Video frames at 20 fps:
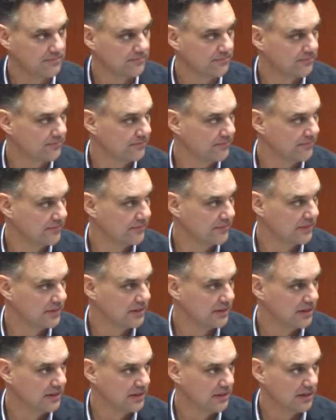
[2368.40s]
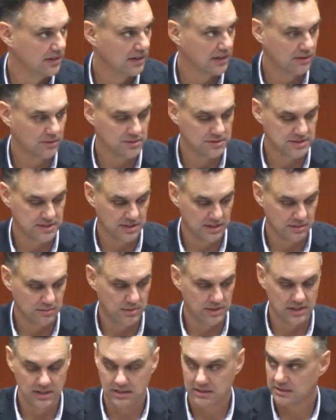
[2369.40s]
I don't see
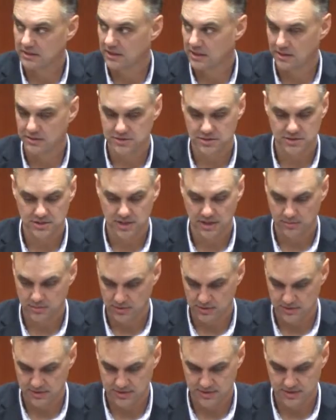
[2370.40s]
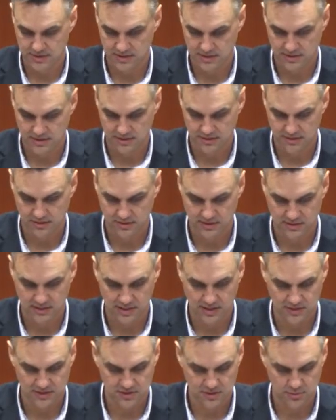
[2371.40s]
anybody in council chambers. I'll look to
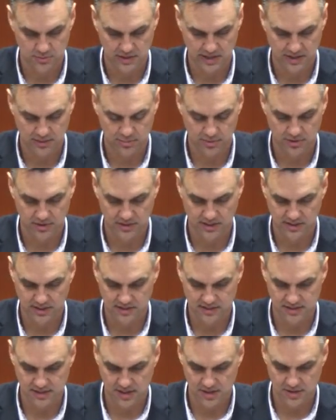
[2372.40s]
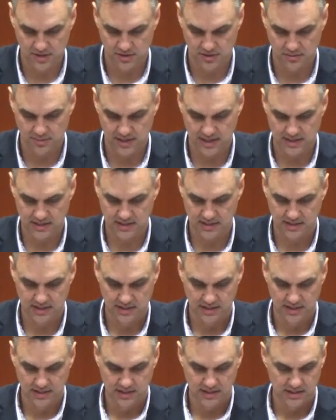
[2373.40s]
Councillor Blackburn. Any discussion or debate?
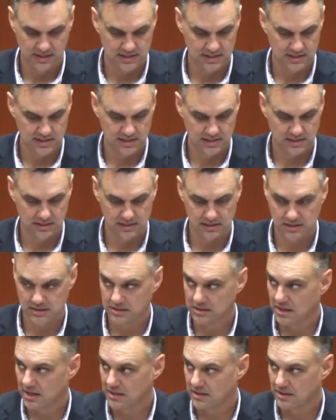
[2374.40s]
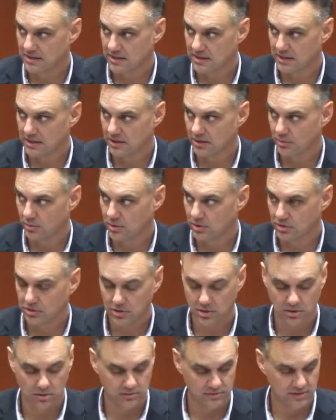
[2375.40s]
Seeing none, then I will
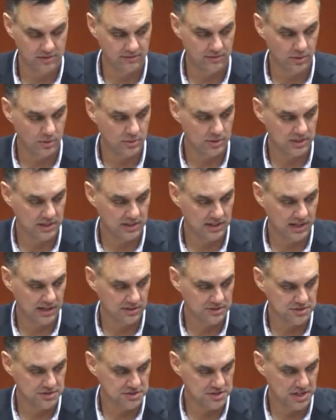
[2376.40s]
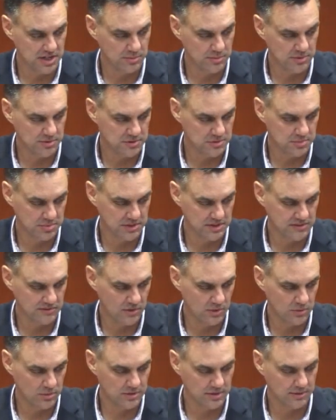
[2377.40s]
call for the vote in council chambers. Please
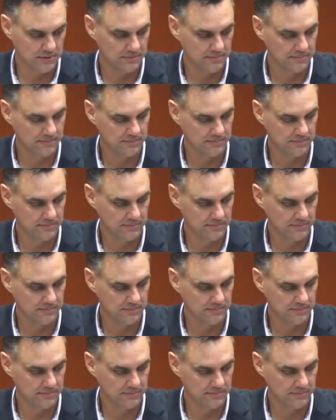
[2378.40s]
vote.